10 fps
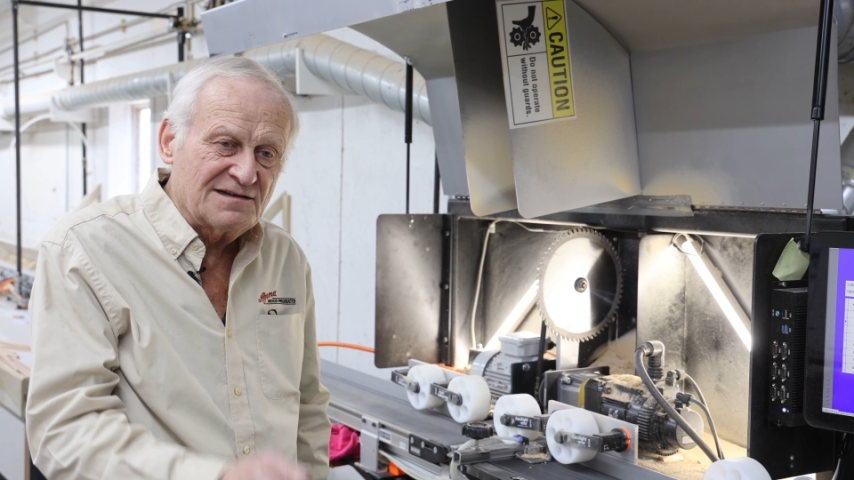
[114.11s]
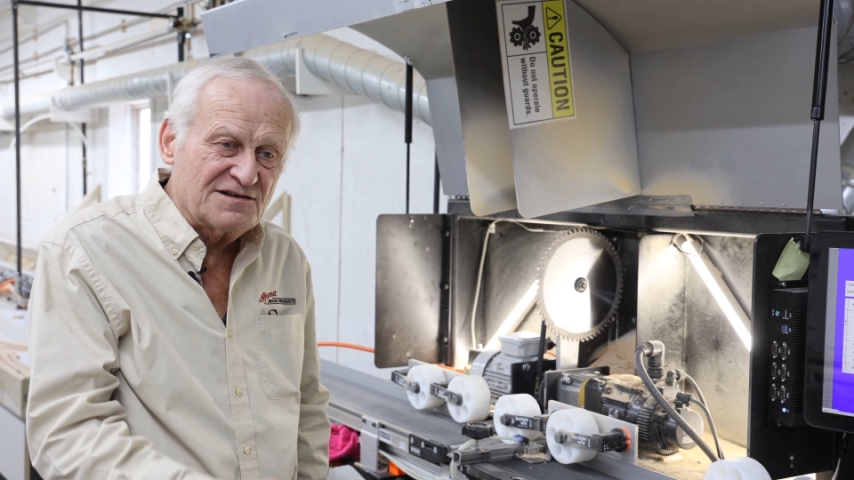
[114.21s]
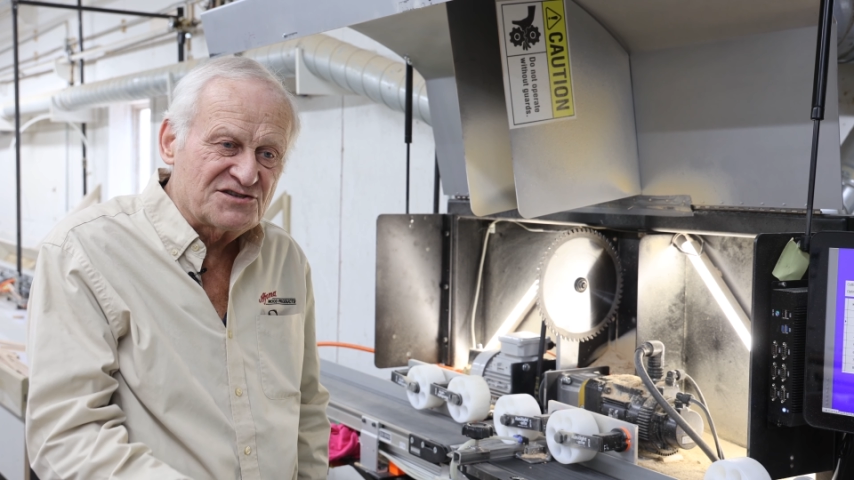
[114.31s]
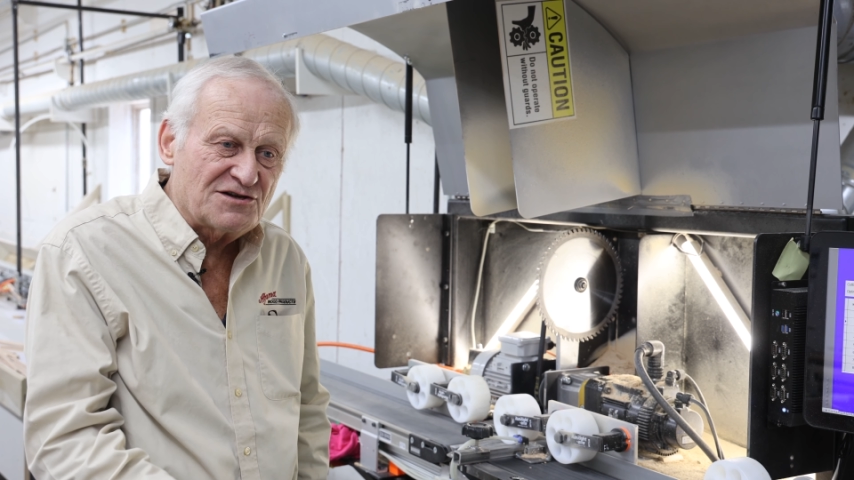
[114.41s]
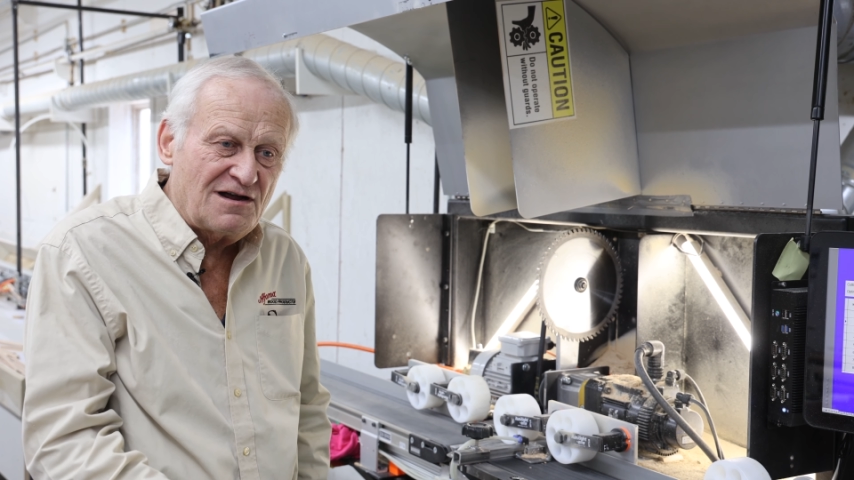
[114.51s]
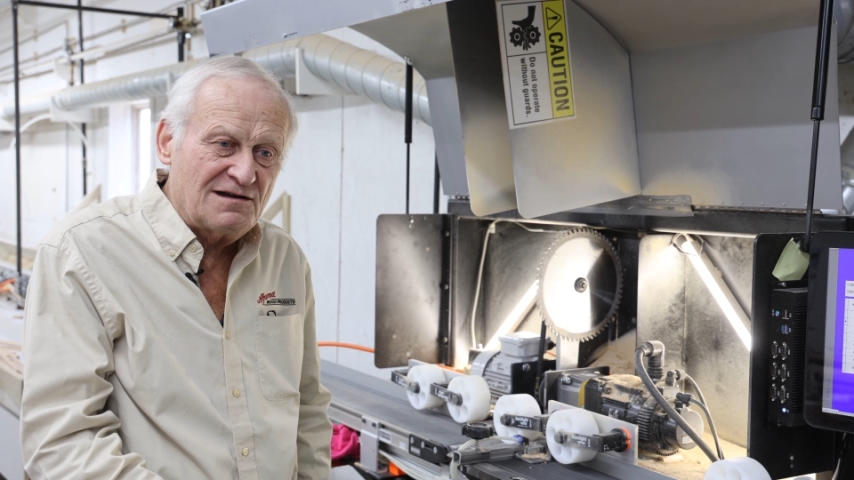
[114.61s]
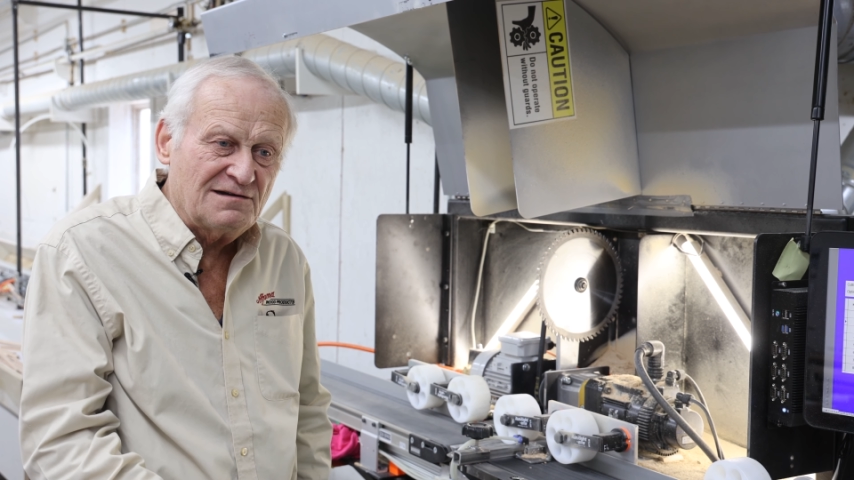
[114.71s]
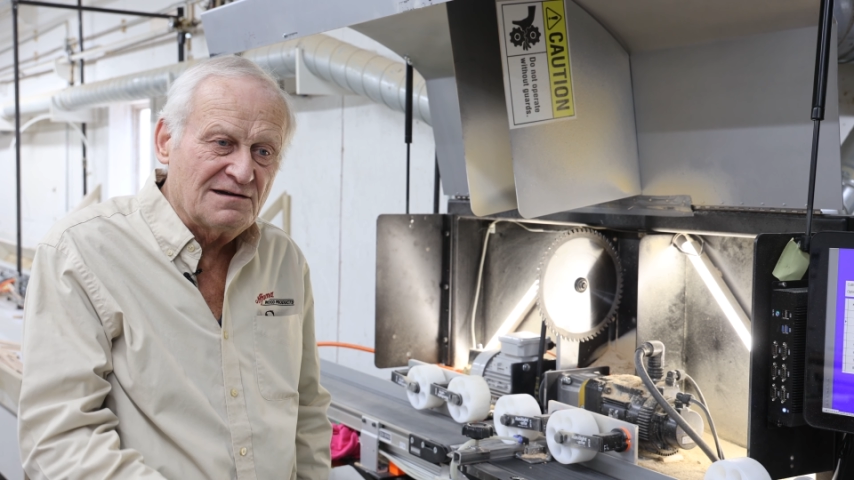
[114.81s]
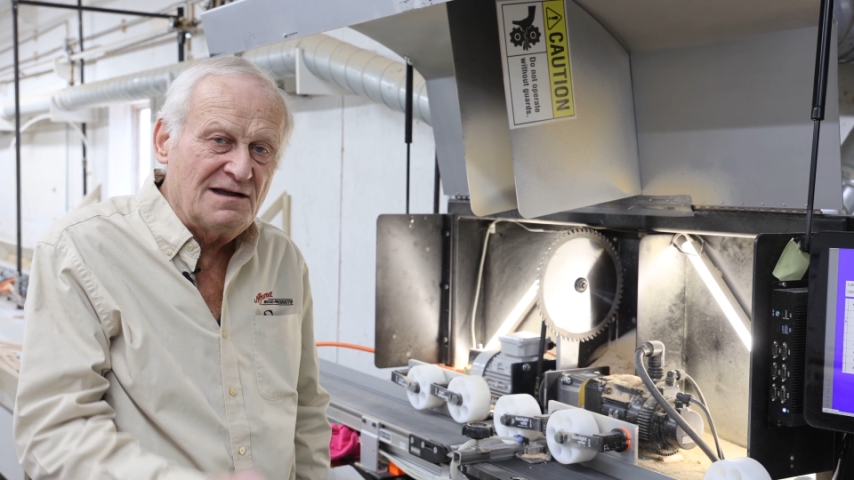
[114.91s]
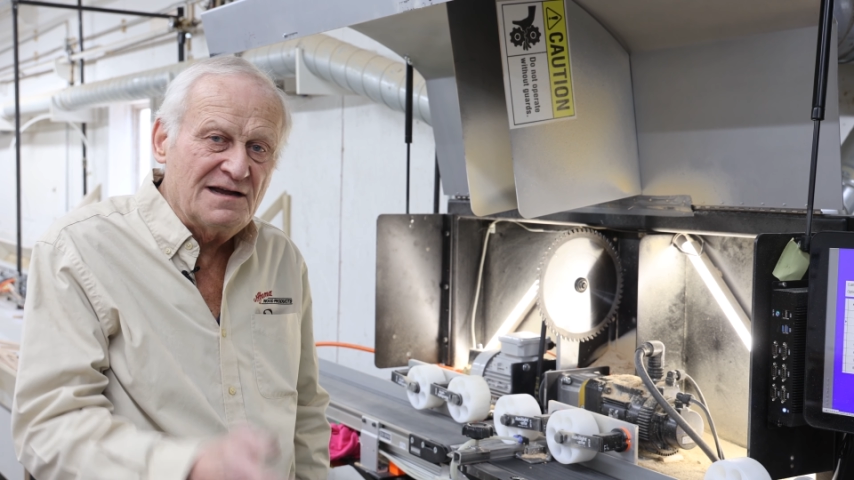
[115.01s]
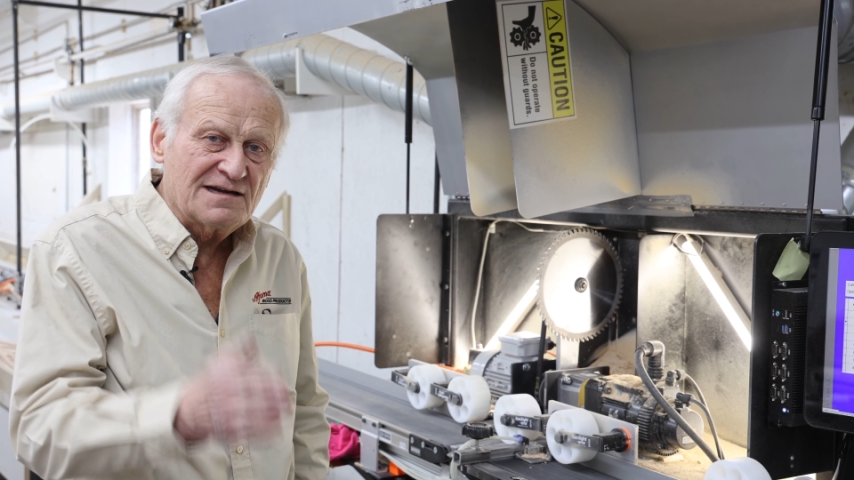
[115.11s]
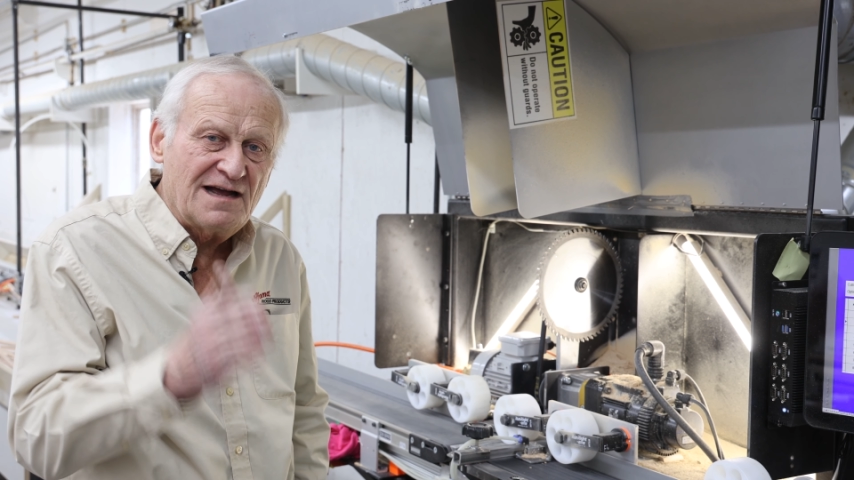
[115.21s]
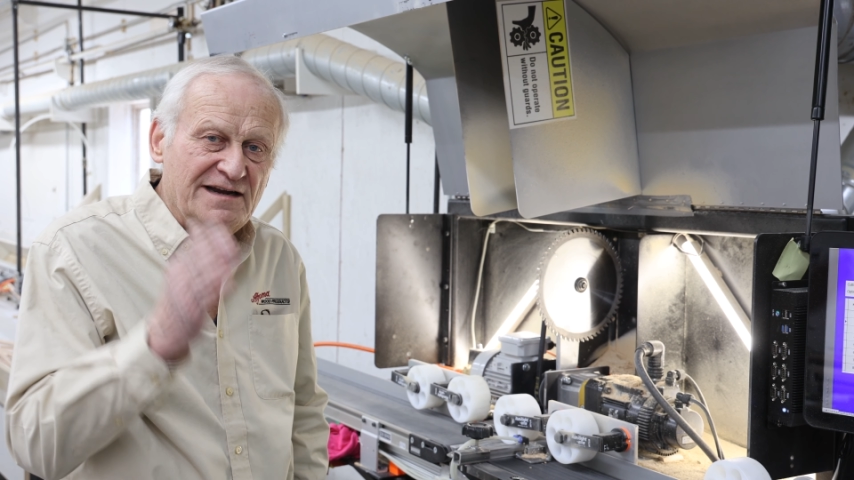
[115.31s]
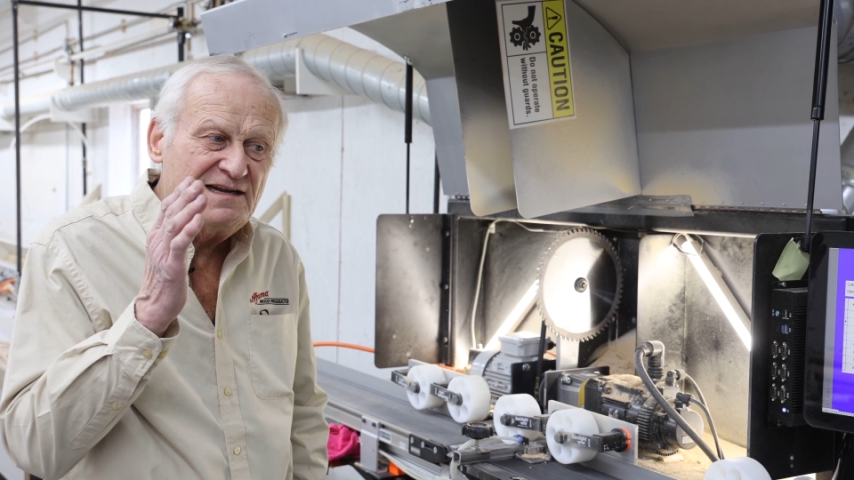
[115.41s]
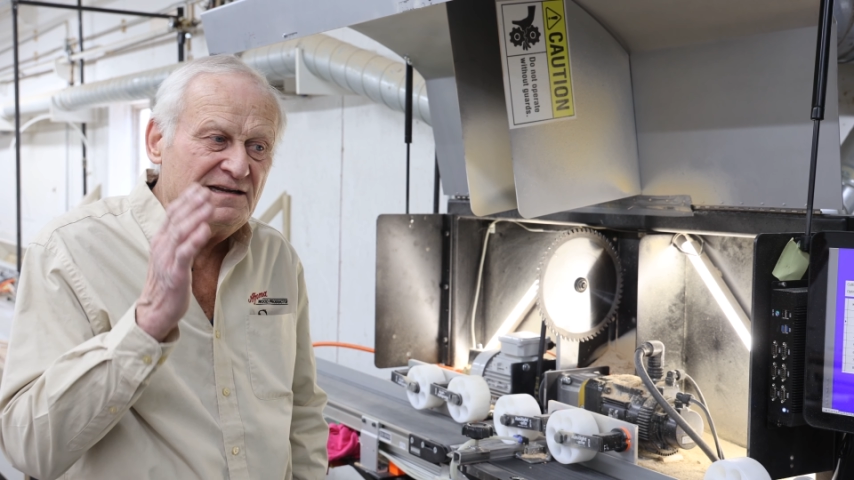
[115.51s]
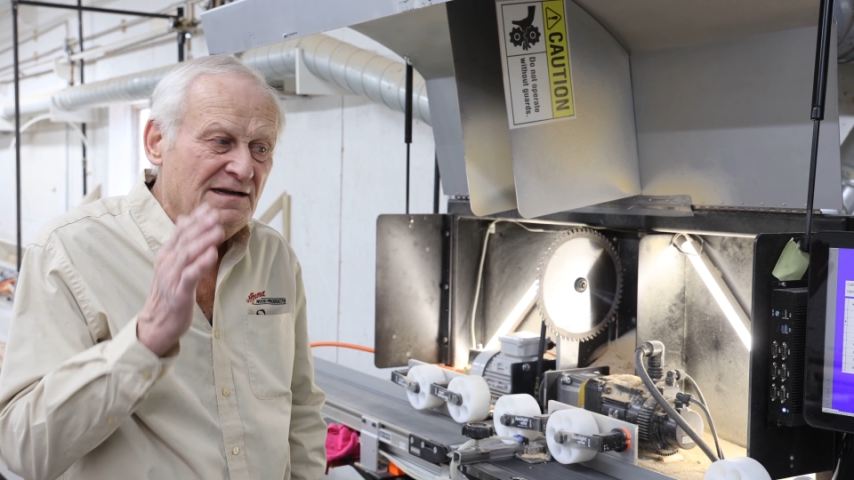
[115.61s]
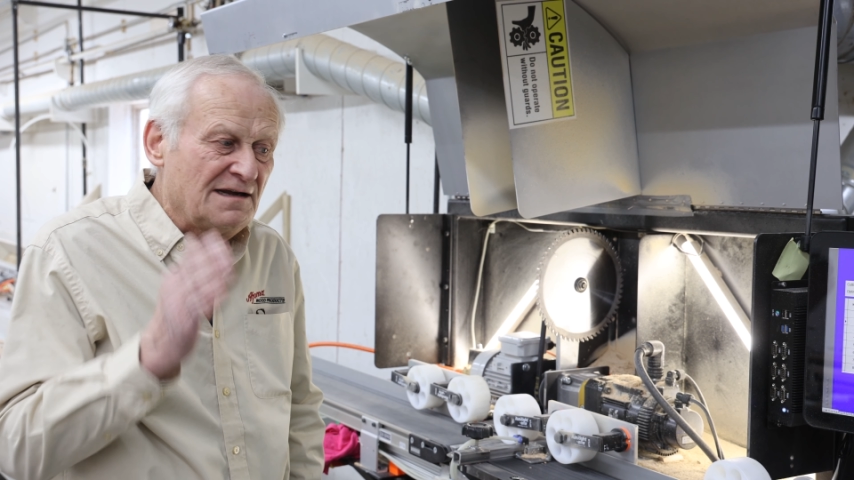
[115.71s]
saw cutting,